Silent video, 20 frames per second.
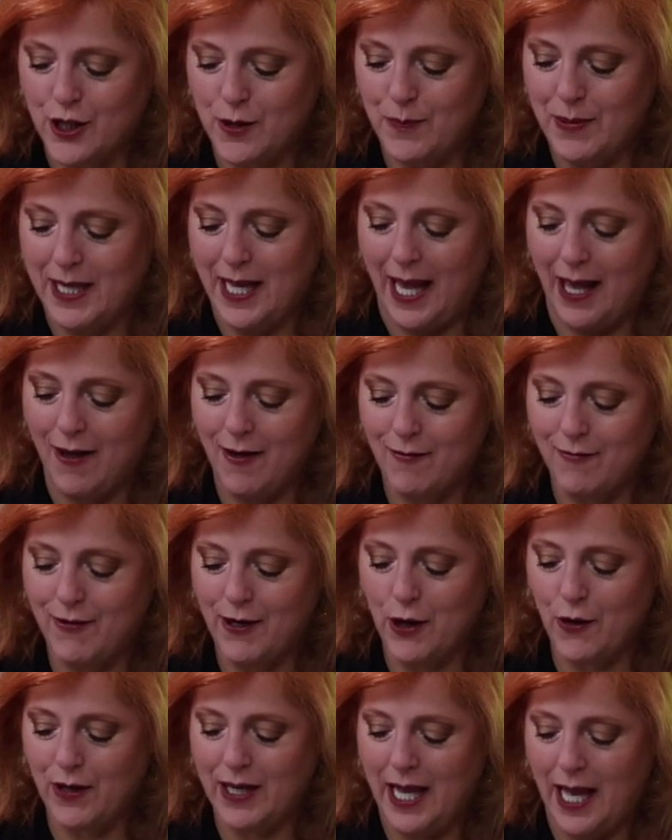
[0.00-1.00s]
and she'd be
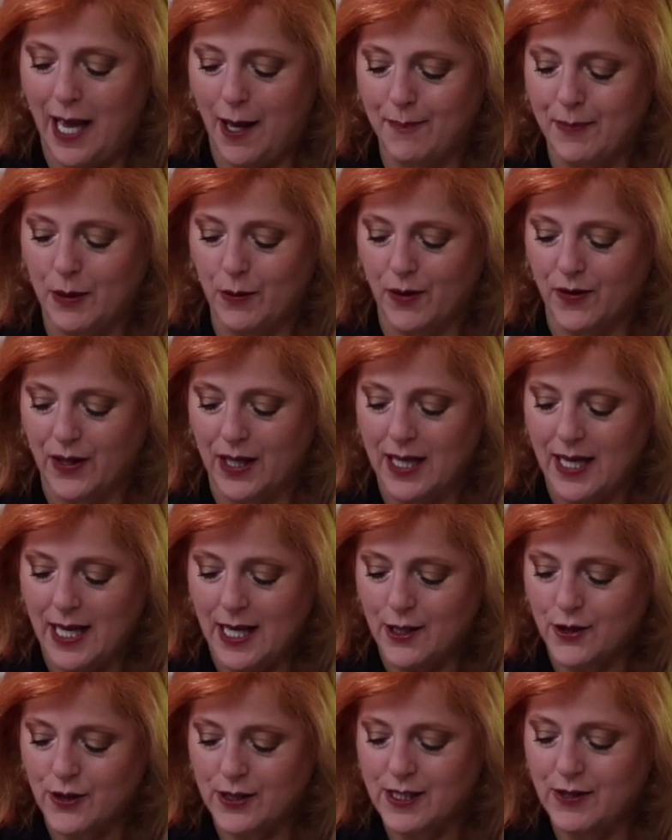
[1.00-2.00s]
very happy
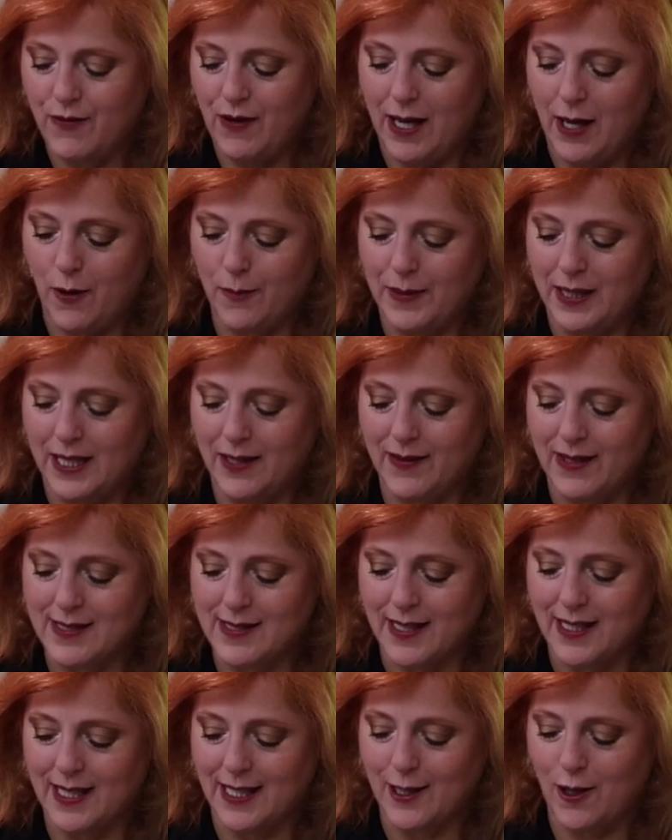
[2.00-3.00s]
with it. So let's see how
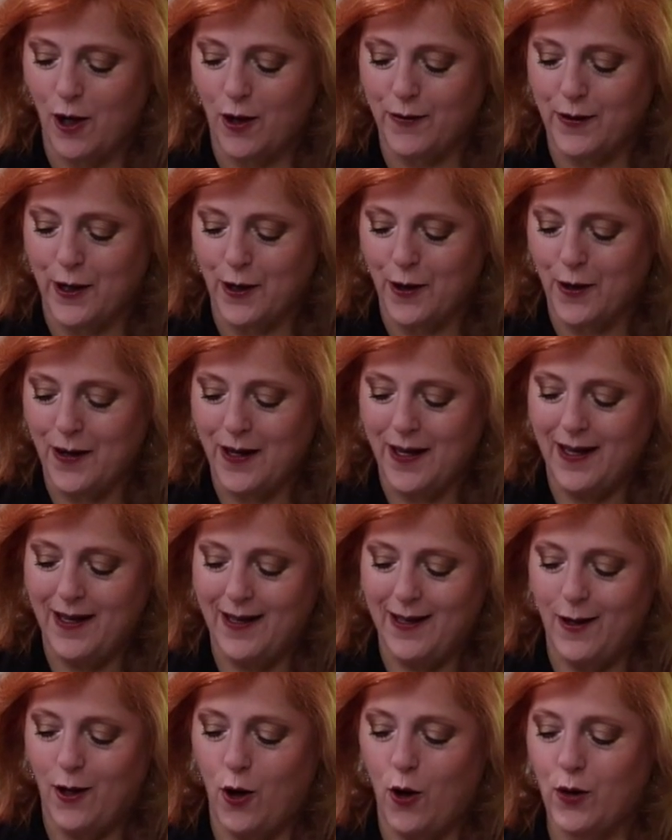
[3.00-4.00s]
many of these I can get on there.
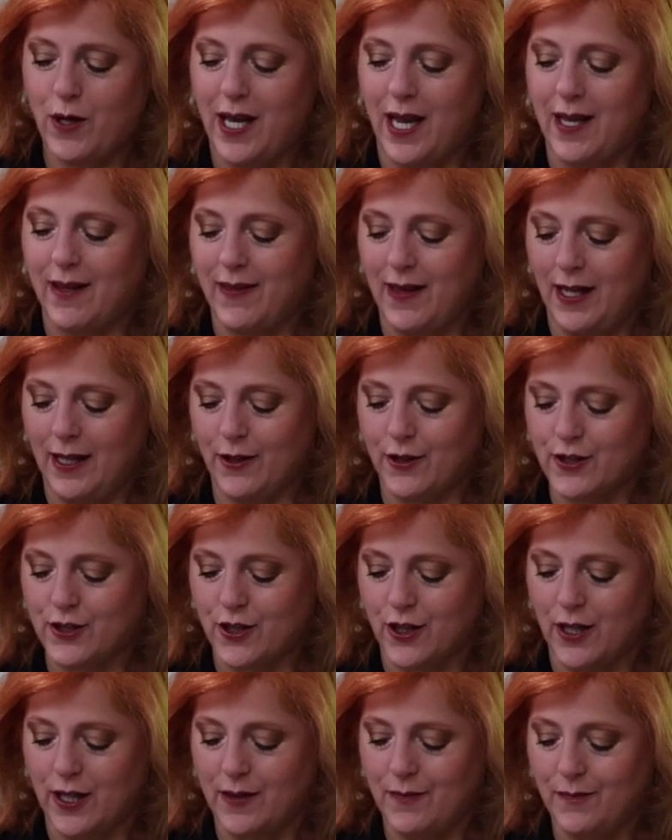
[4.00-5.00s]
Okay, that
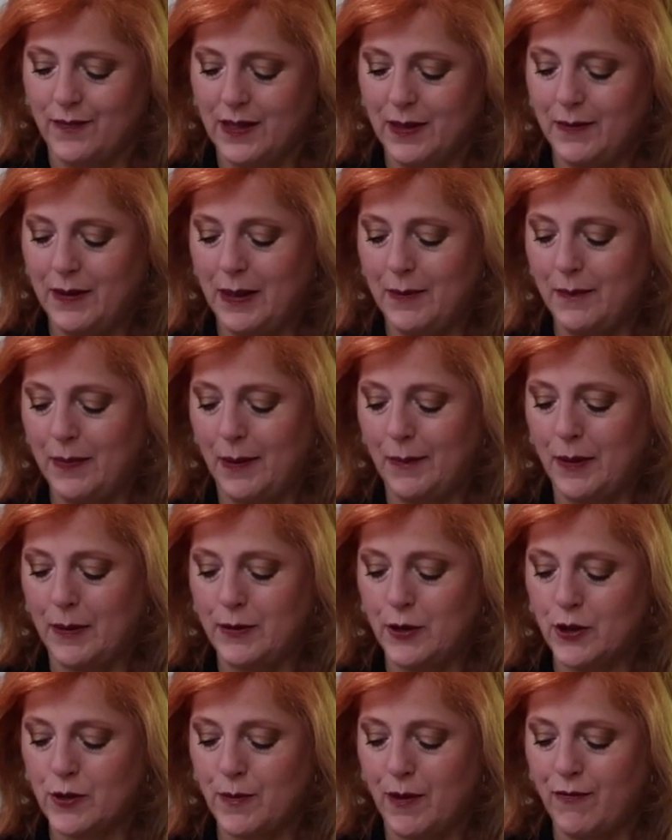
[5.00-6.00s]
looks good. I'm
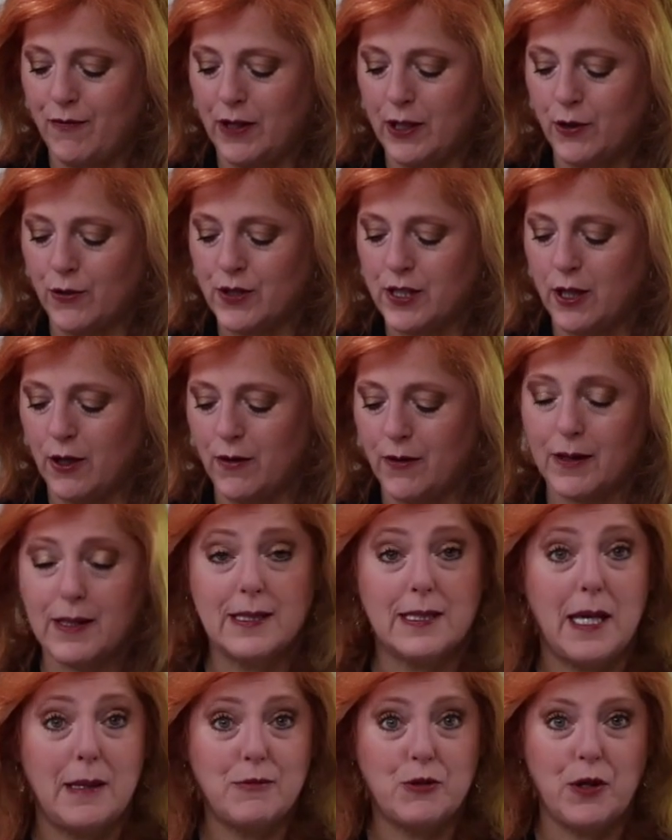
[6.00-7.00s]
going to use my fingers
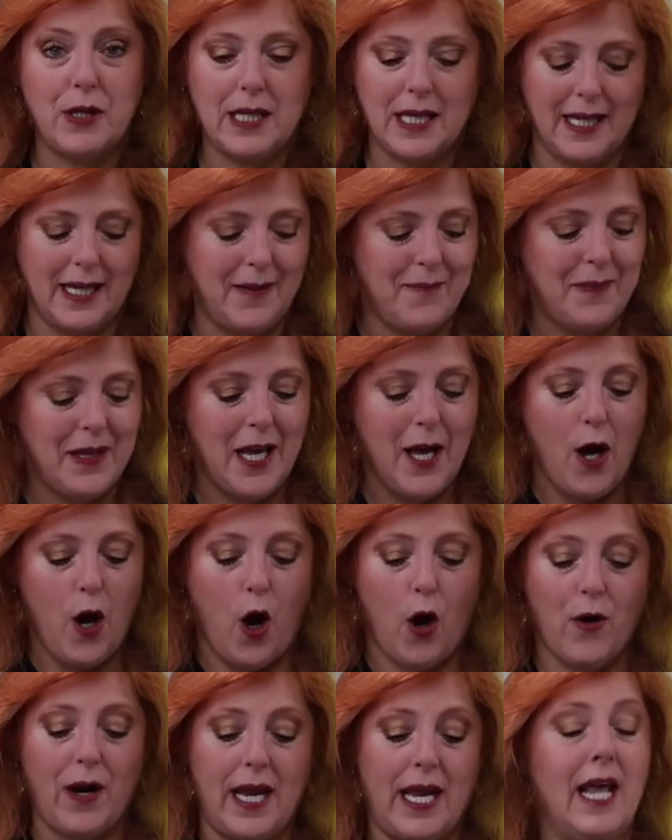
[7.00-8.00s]
here because I'm drinking it.
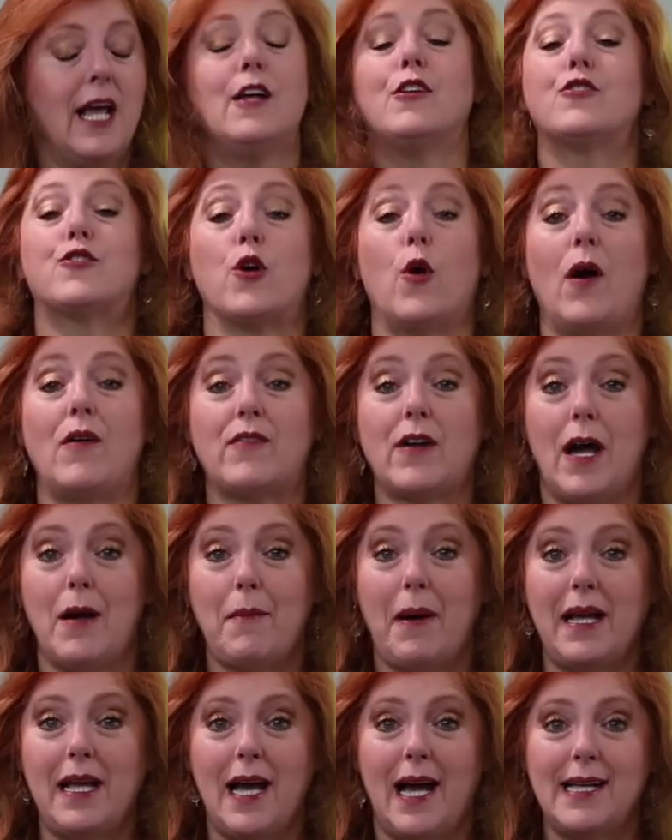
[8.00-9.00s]
All right, so
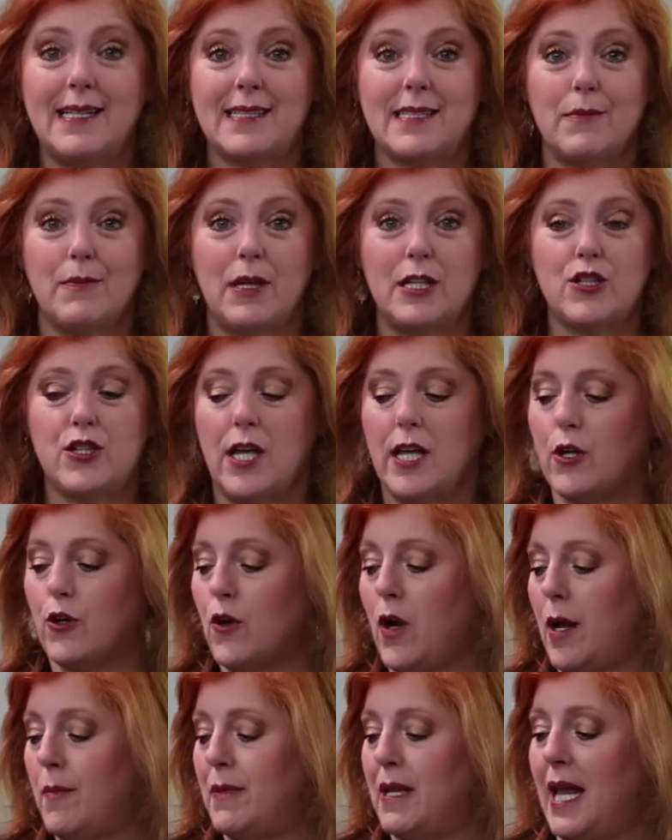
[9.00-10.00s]
I've got my ice in my
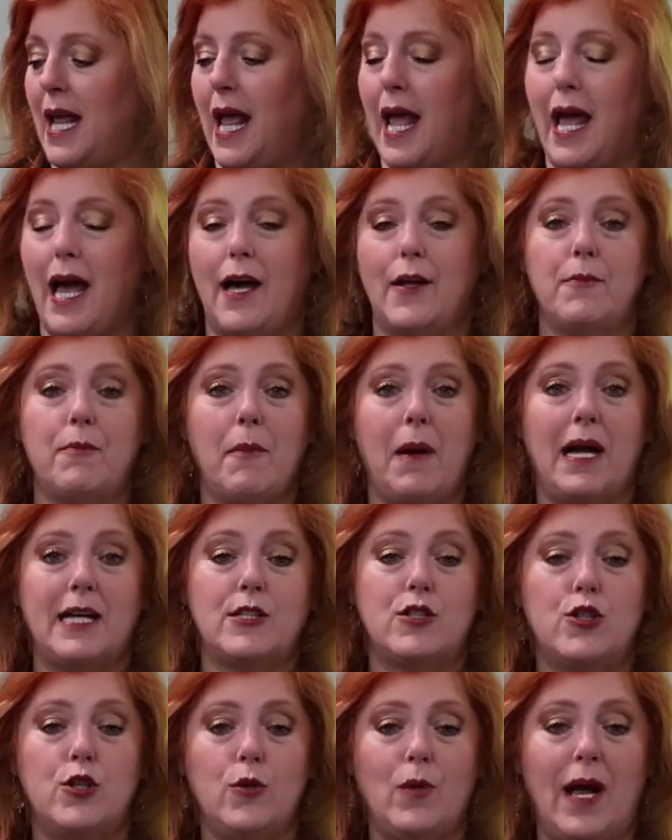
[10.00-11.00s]
shaker. I'm going to
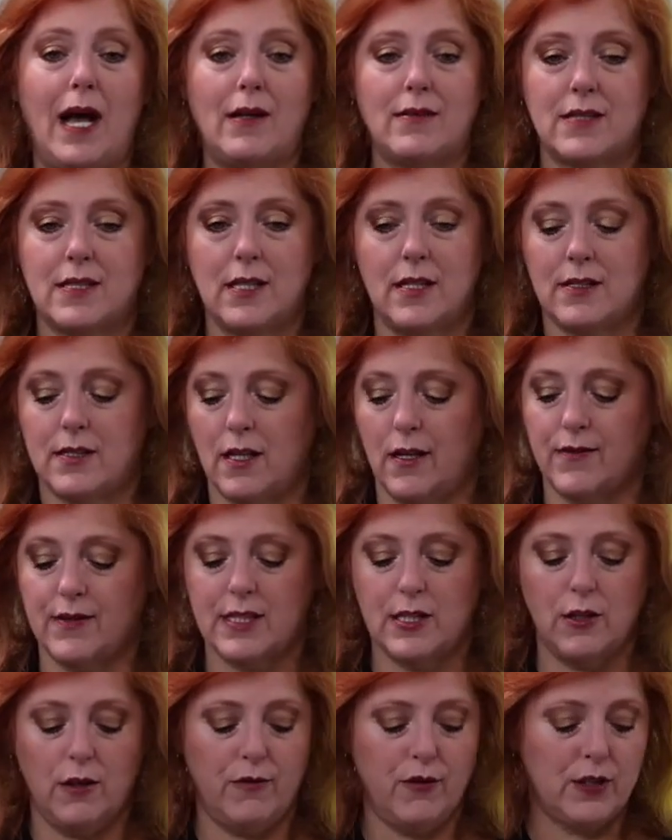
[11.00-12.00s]
add my 2
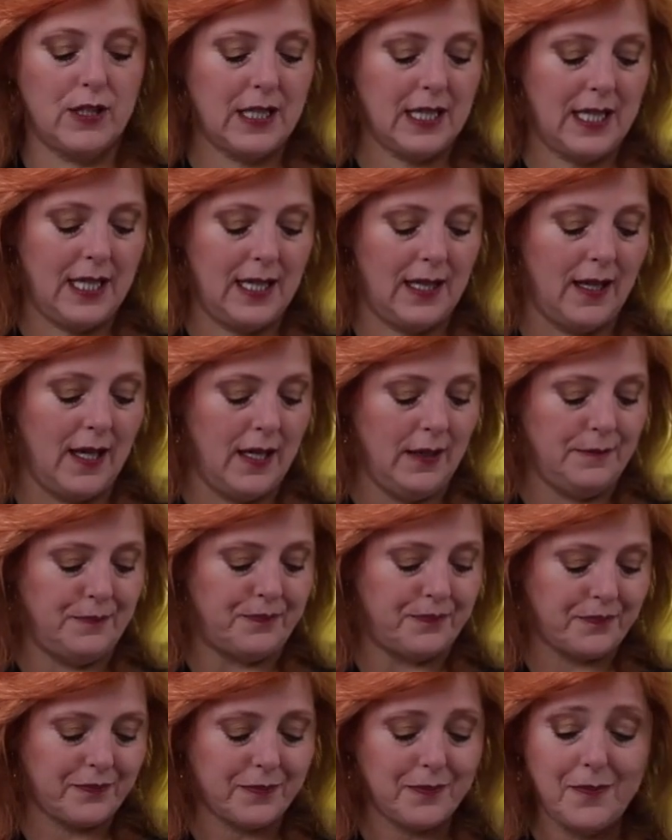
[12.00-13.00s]
ounces of Silver
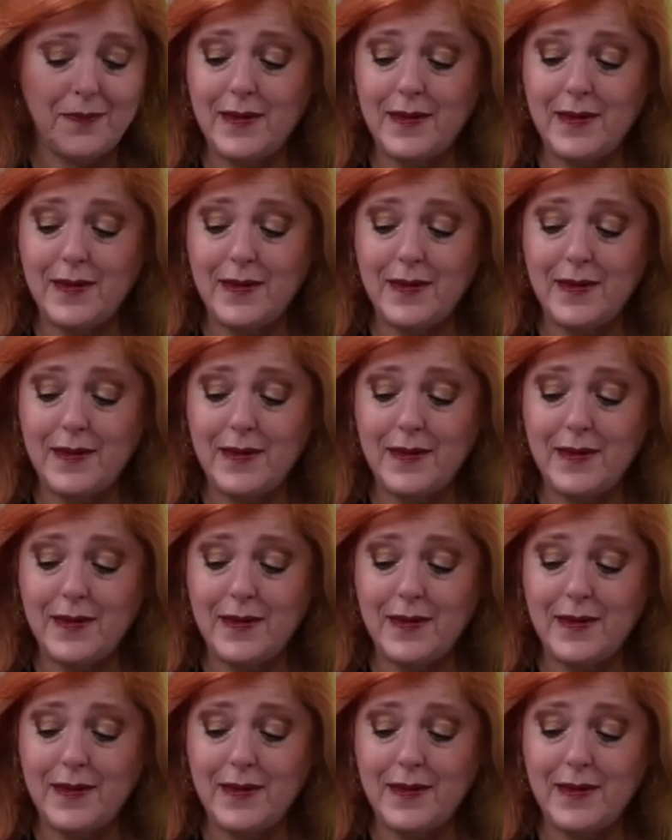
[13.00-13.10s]
Tequila.